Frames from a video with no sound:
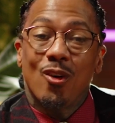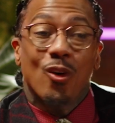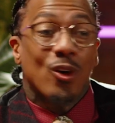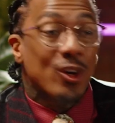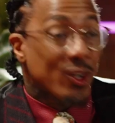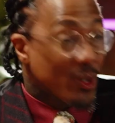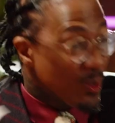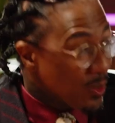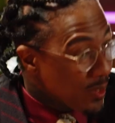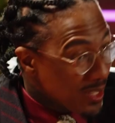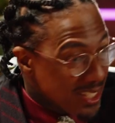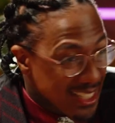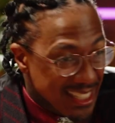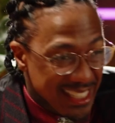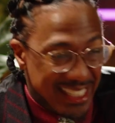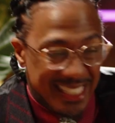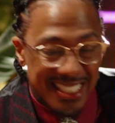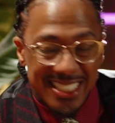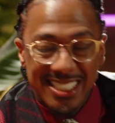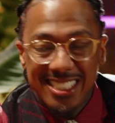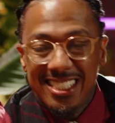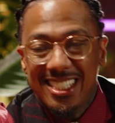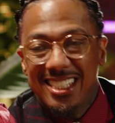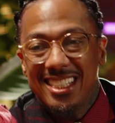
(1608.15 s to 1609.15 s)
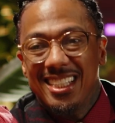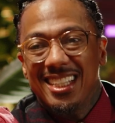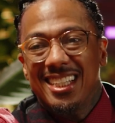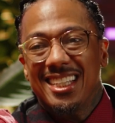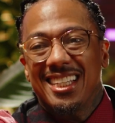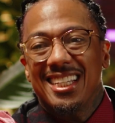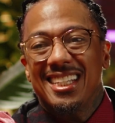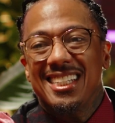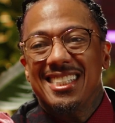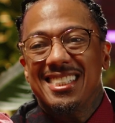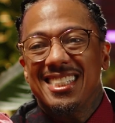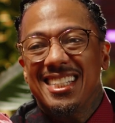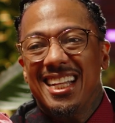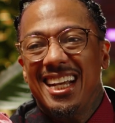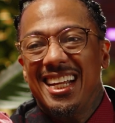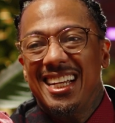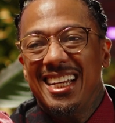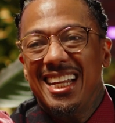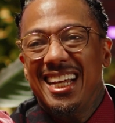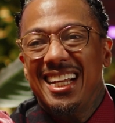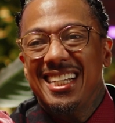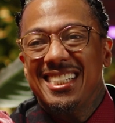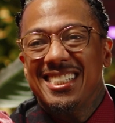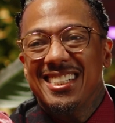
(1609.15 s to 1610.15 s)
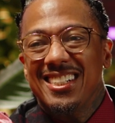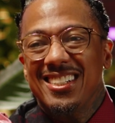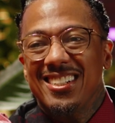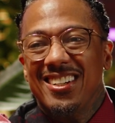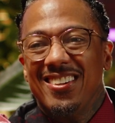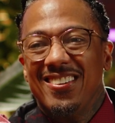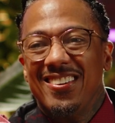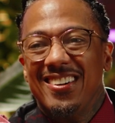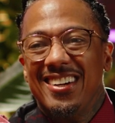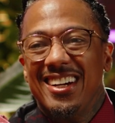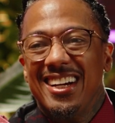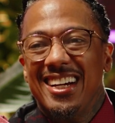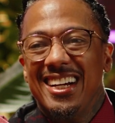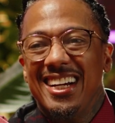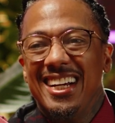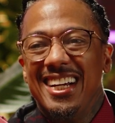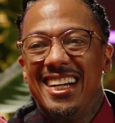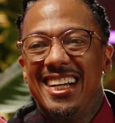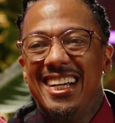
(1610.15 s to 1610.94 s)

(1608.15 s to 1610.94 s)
or queens and things of that nature, to where